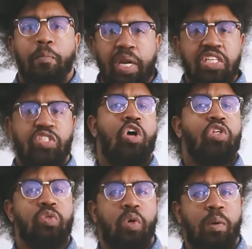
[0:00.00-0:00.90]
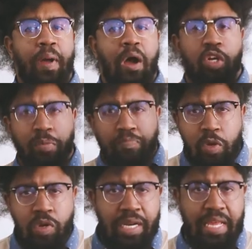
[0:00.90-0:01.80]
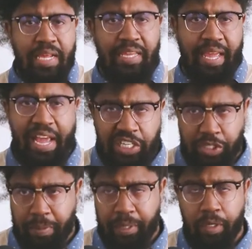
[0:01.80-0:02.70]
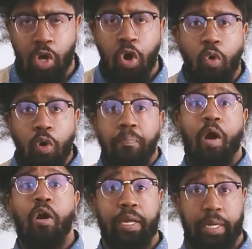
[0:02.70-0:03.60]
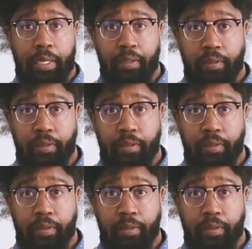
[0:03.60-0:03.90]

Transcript: But it's also about community engagement or marketing.